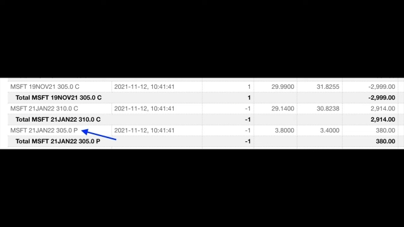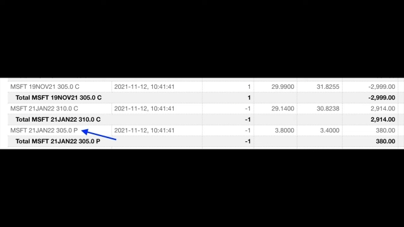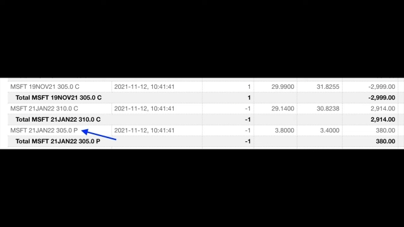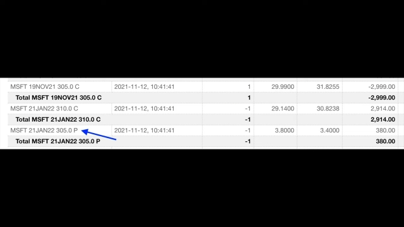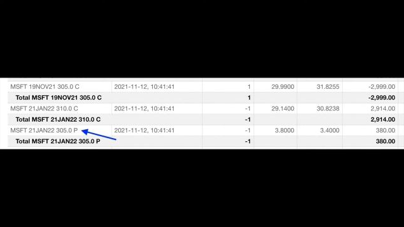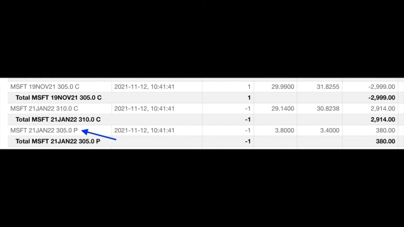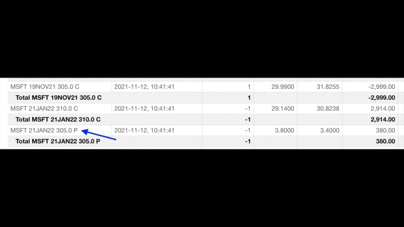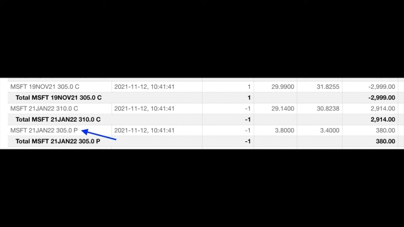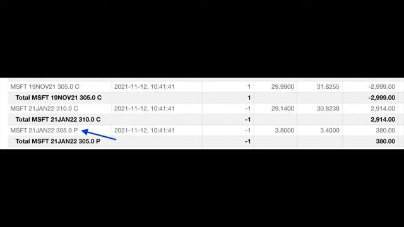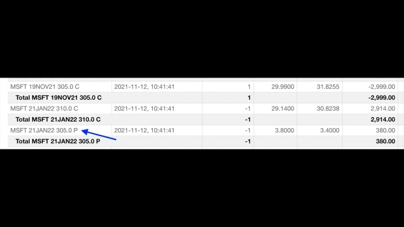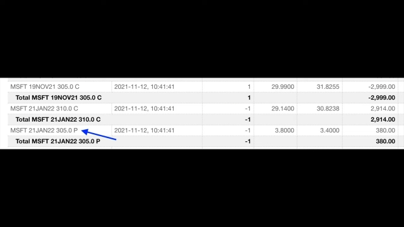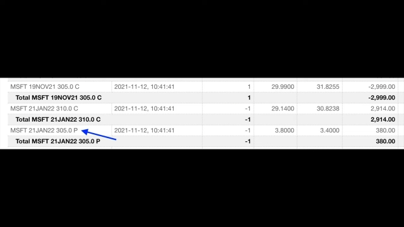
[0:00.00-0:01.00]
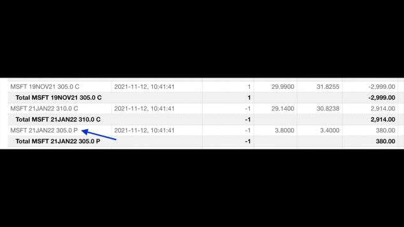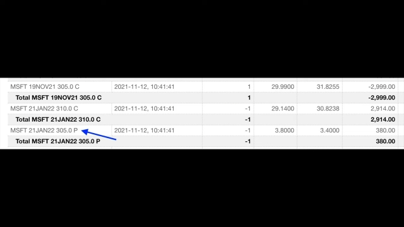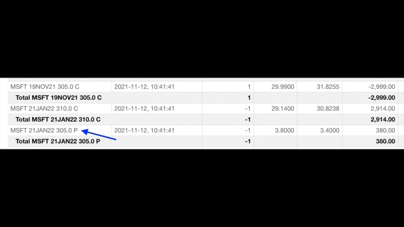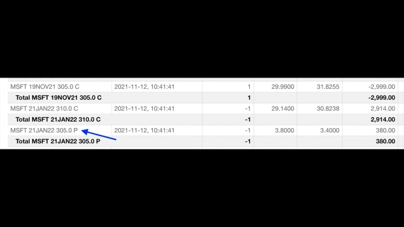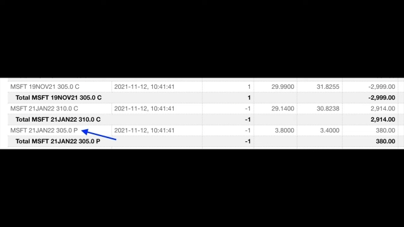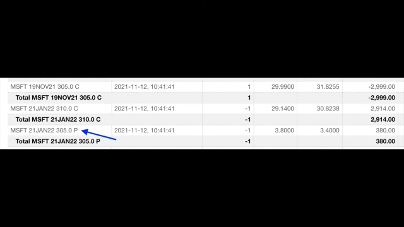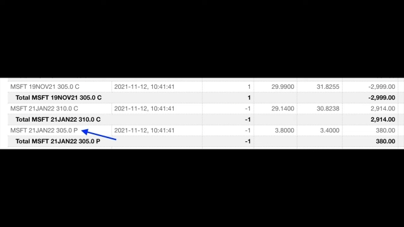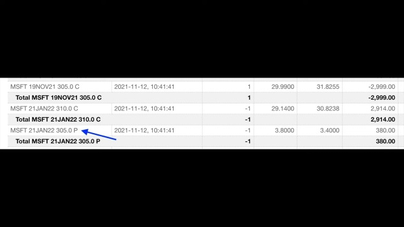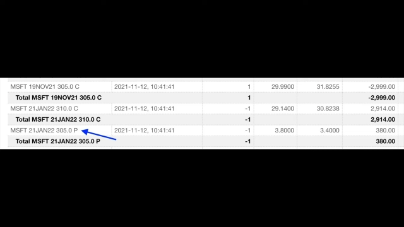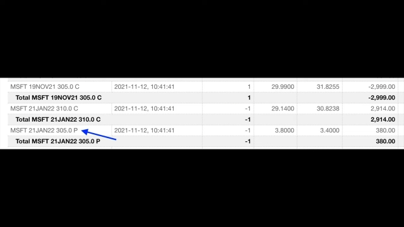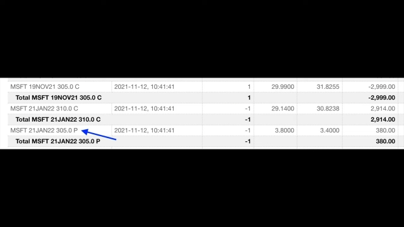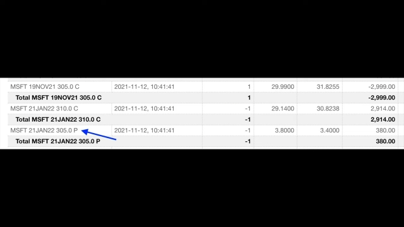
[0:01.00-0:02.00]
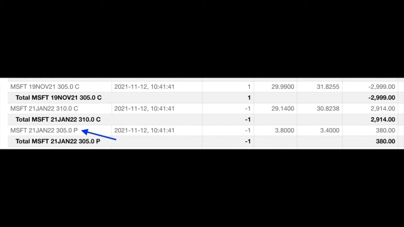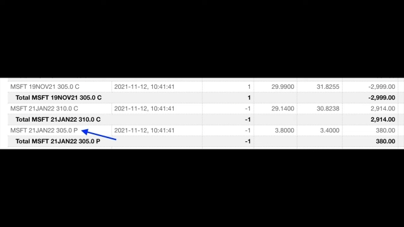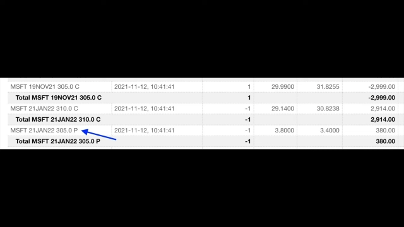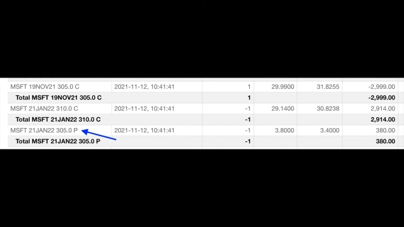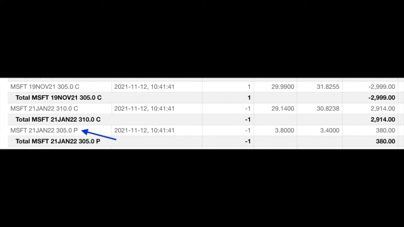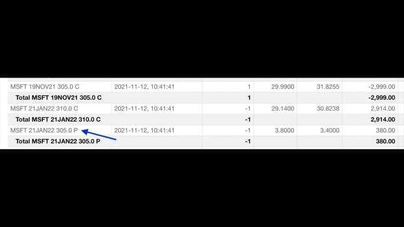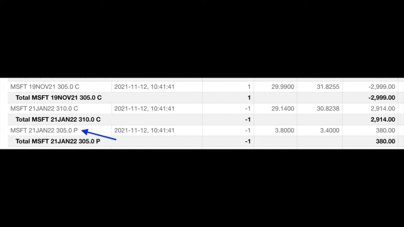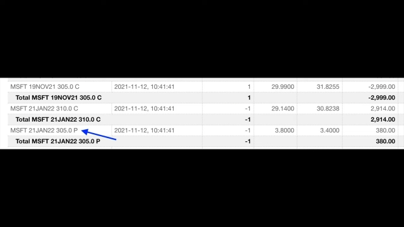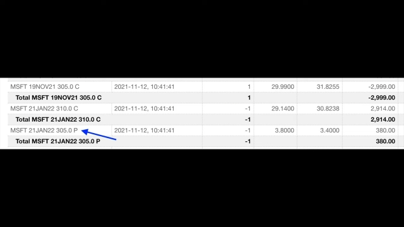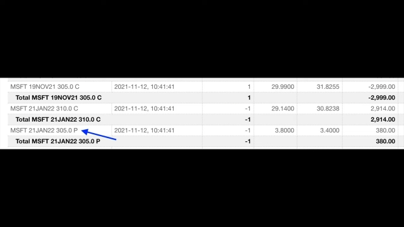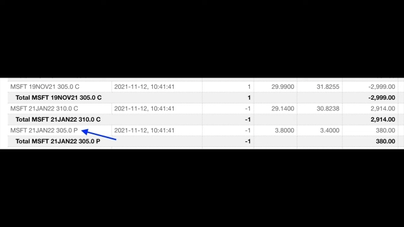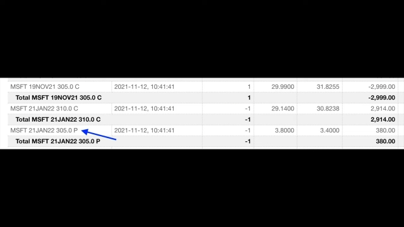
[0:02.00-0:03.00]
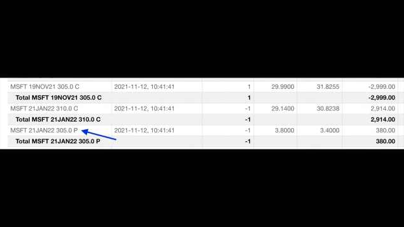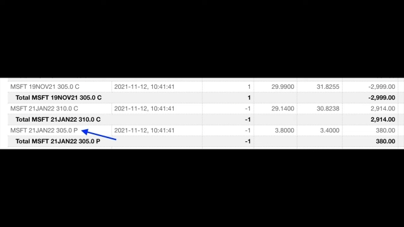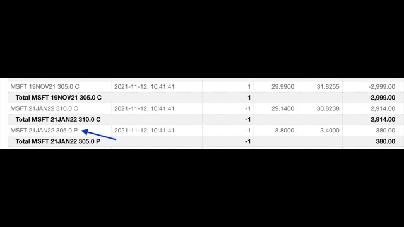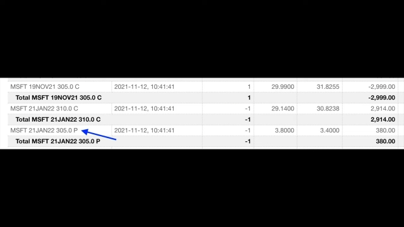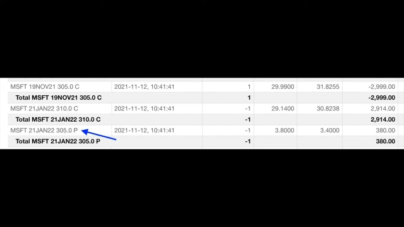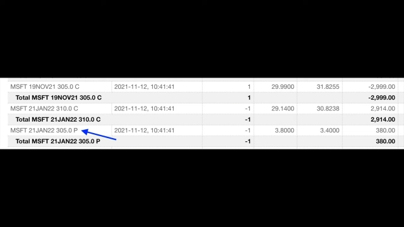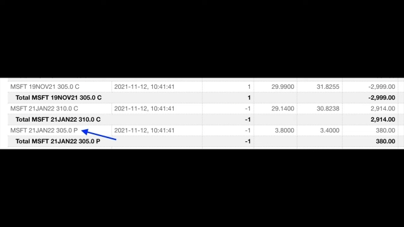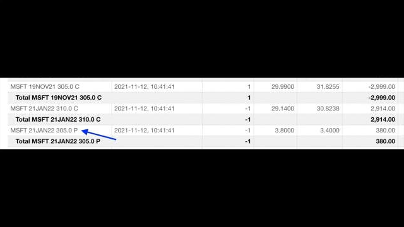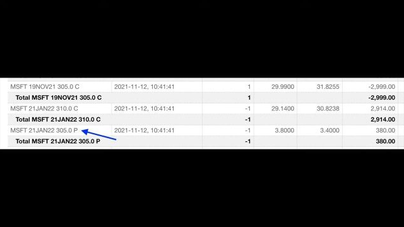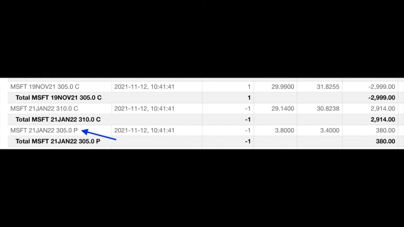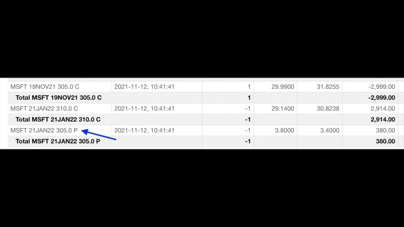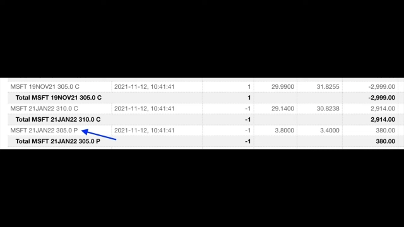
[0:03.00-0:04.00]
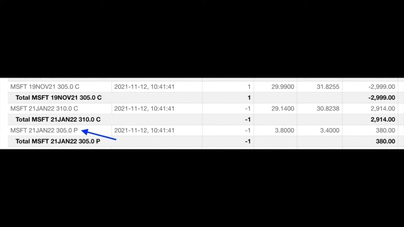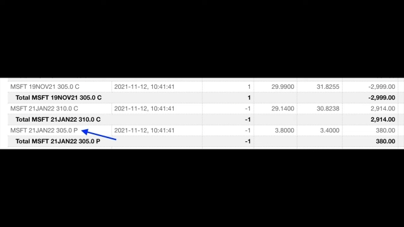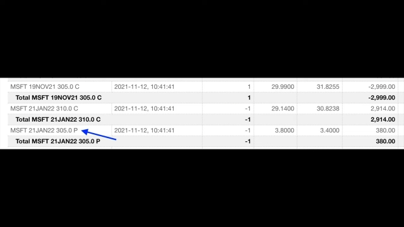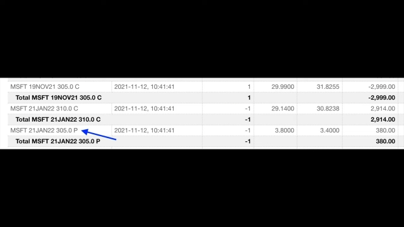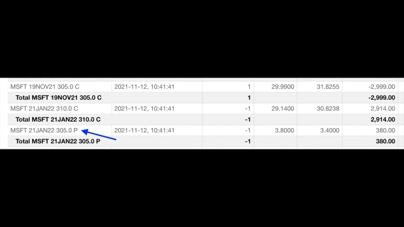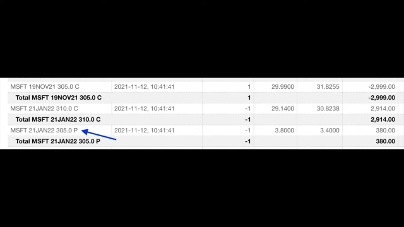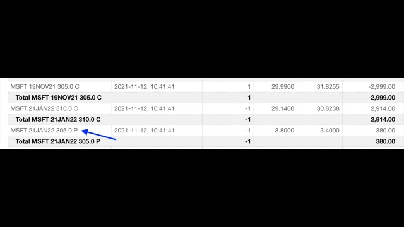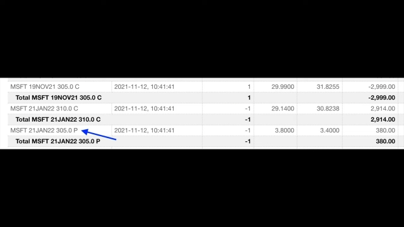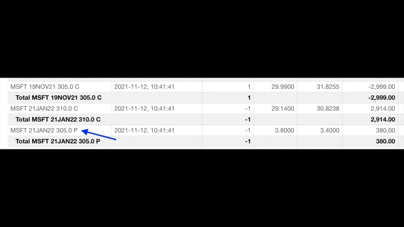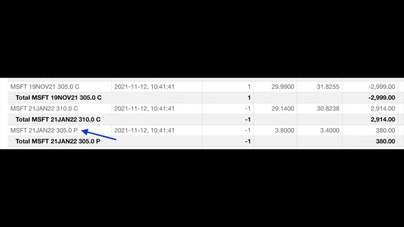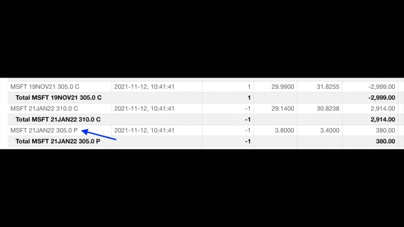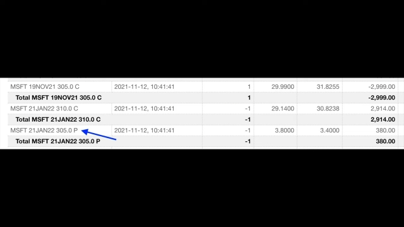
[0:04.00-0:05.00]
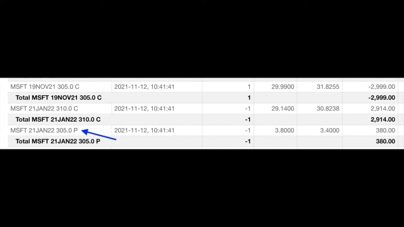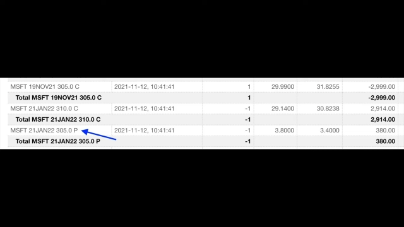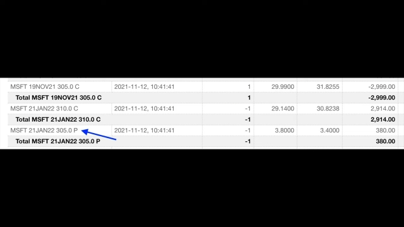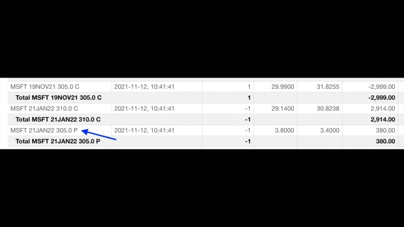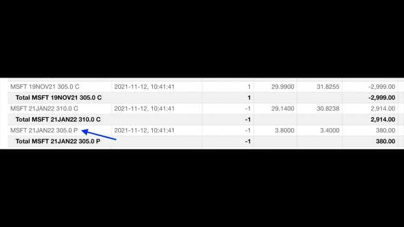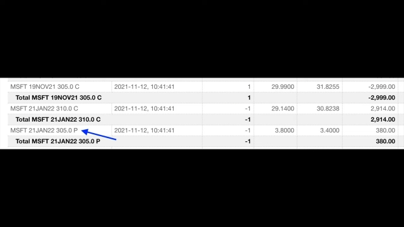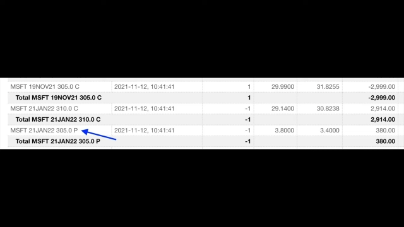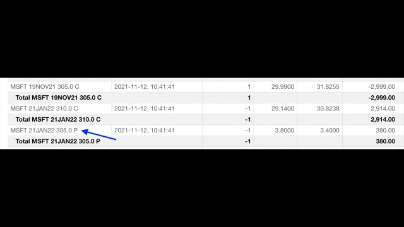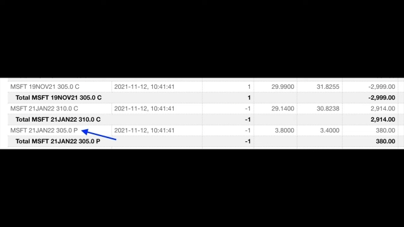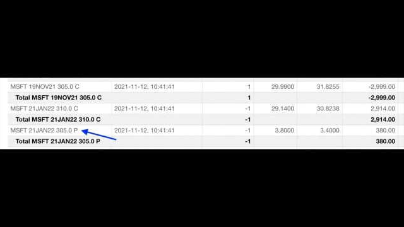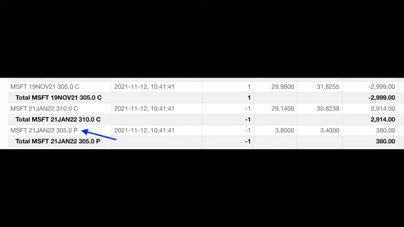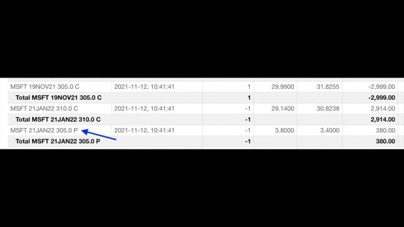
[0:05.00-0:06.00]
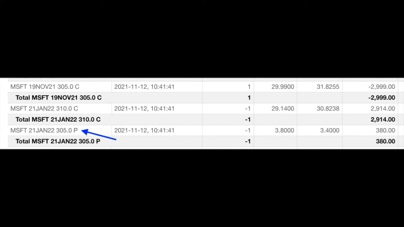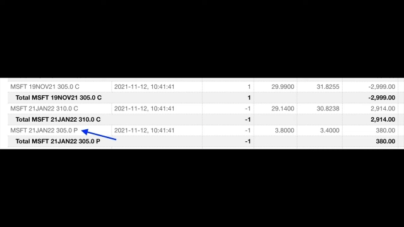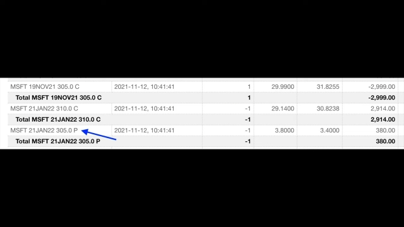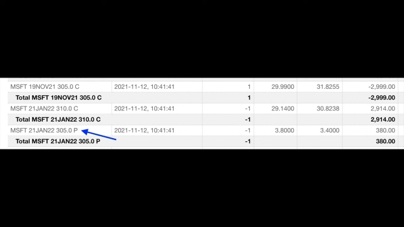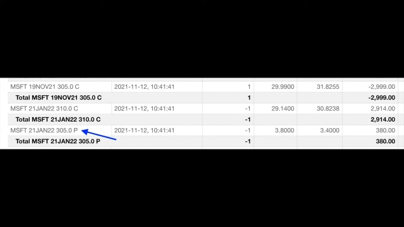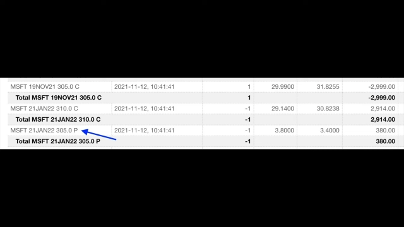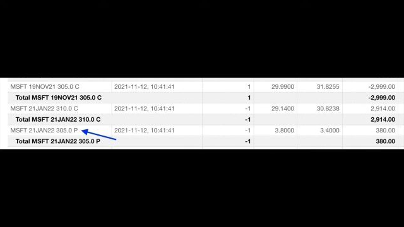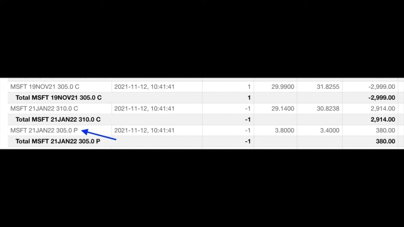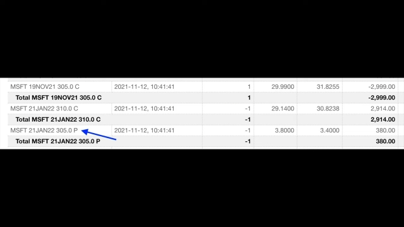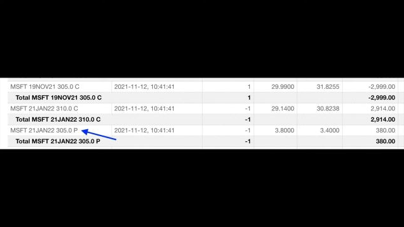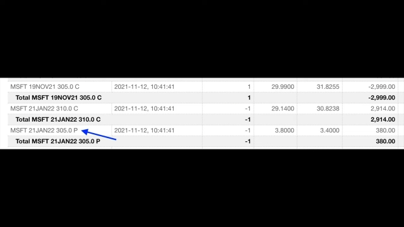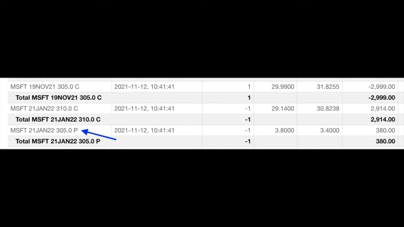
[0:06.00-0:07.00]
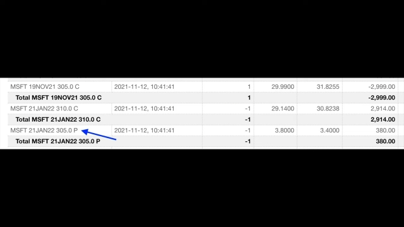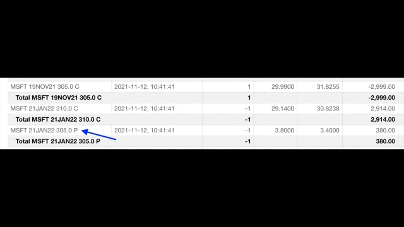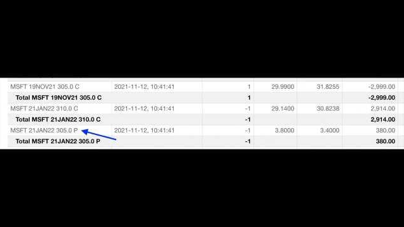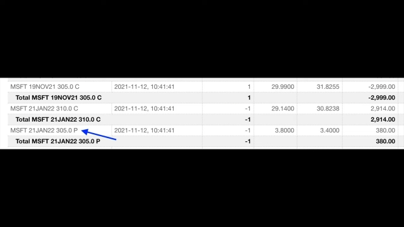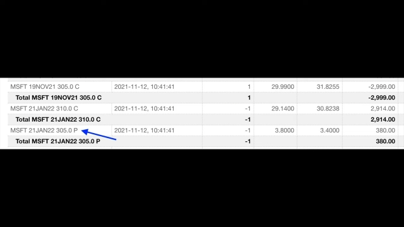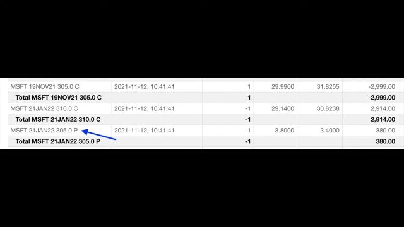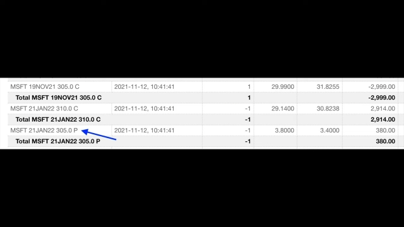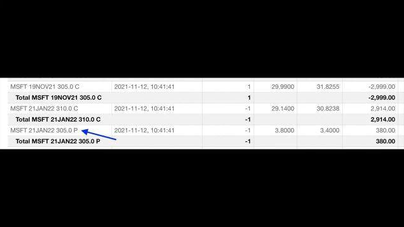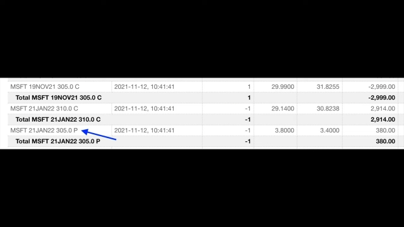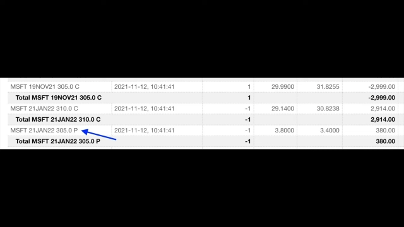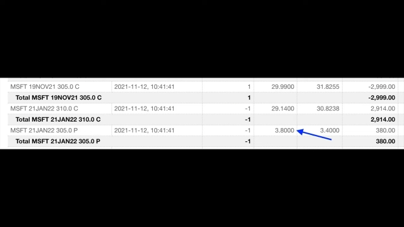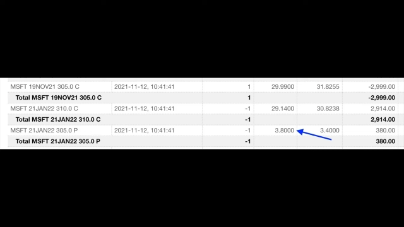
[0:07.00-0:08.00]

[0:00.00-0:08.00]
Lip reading: (no speaker visible)